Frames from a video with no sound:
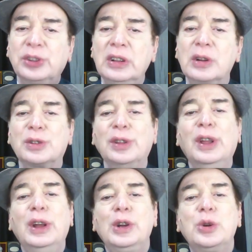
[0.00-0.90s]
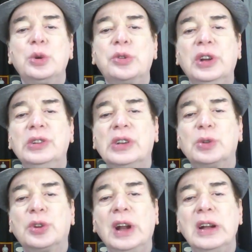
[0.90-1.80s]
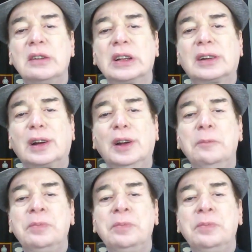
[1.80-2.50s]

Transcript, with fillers: see those two trees outside our uh,